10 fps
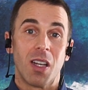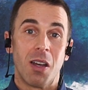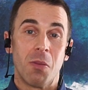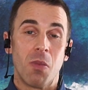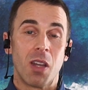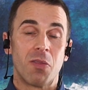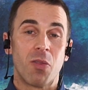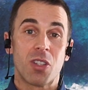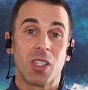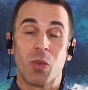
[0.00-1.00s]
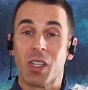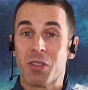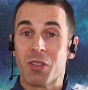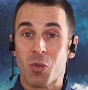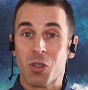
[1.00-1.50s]
Unfortunately,
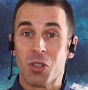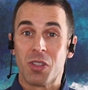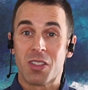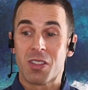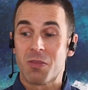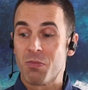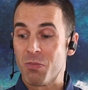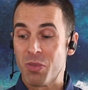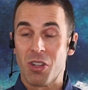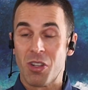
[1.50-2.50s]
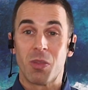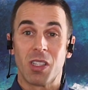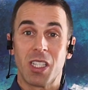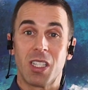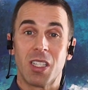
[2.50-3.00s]
we live in a world that's
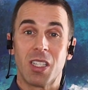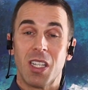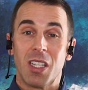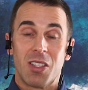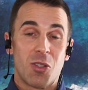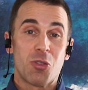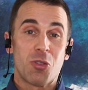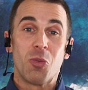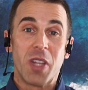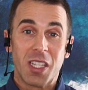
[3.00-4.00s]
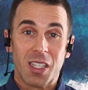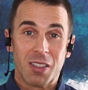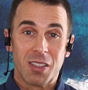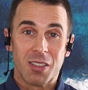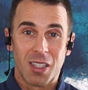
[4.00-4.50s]
predominantly social
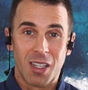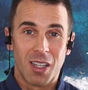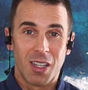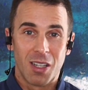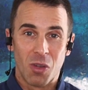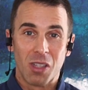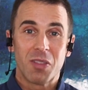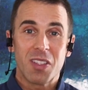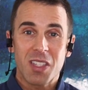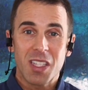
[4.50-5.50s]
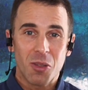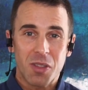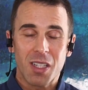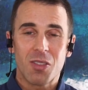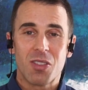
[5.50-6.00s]
media
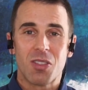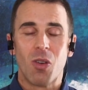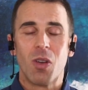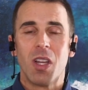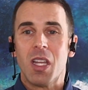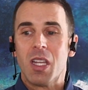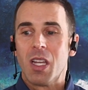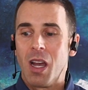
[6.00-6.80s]
relevancy out there. So